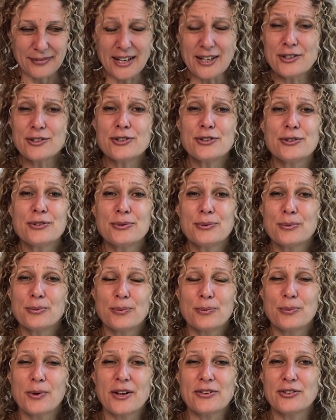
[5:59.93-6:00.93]
into
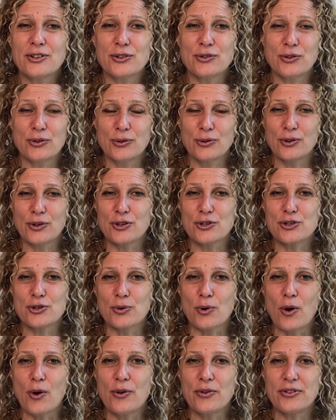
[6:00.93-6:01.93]
wanting to
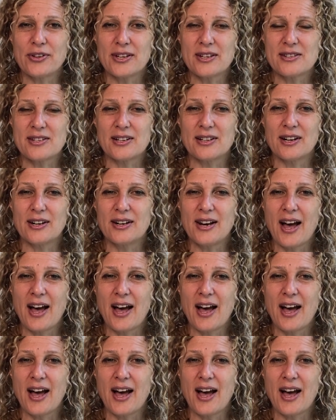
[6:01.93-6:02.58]
control things in our